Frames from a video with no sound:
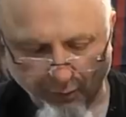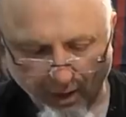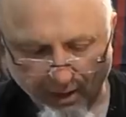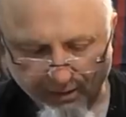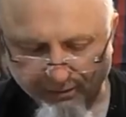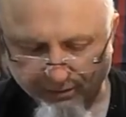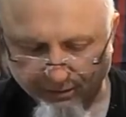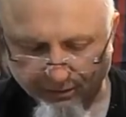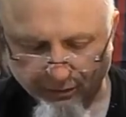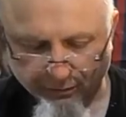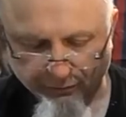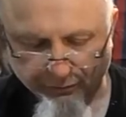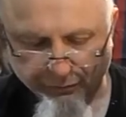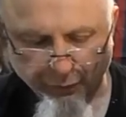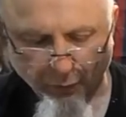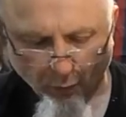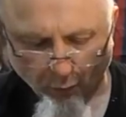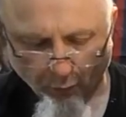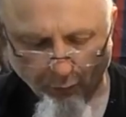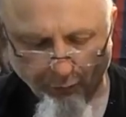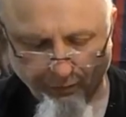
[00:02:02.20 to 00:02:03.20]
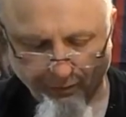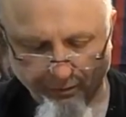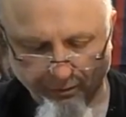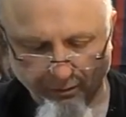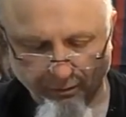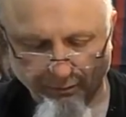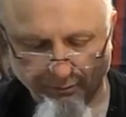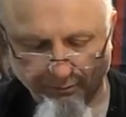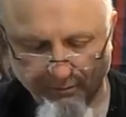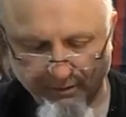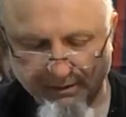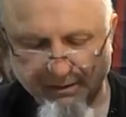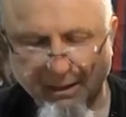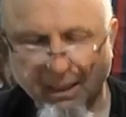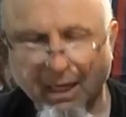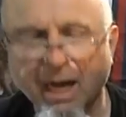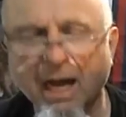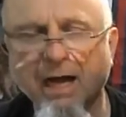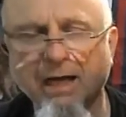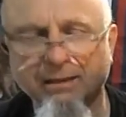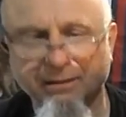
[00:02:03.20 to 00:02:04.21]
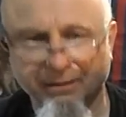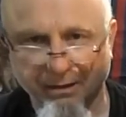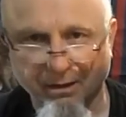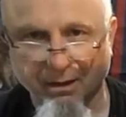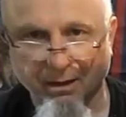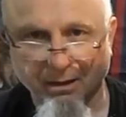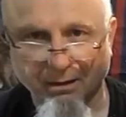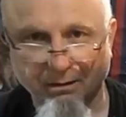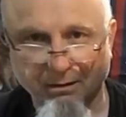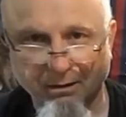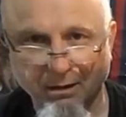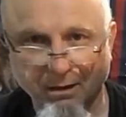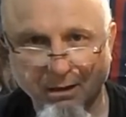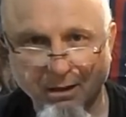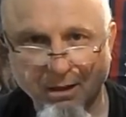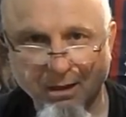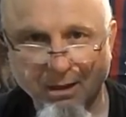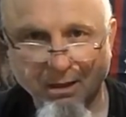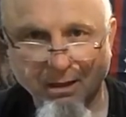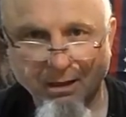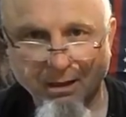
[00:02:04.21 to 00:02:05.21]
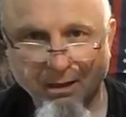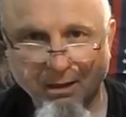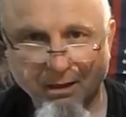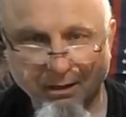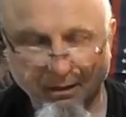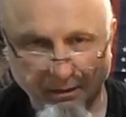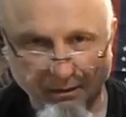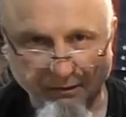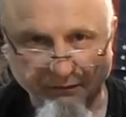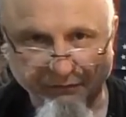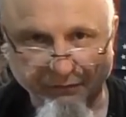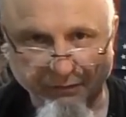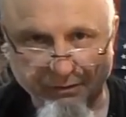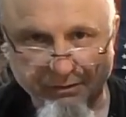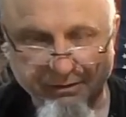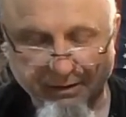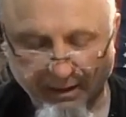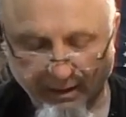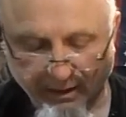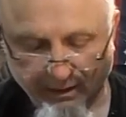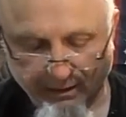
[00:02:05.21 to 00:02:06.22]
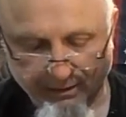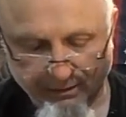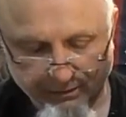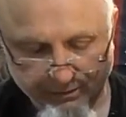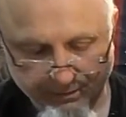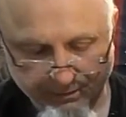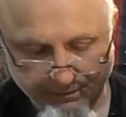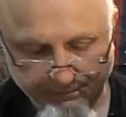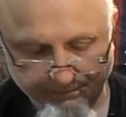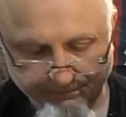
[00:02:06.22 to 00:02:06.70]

prosecutorial misconduct in the first case.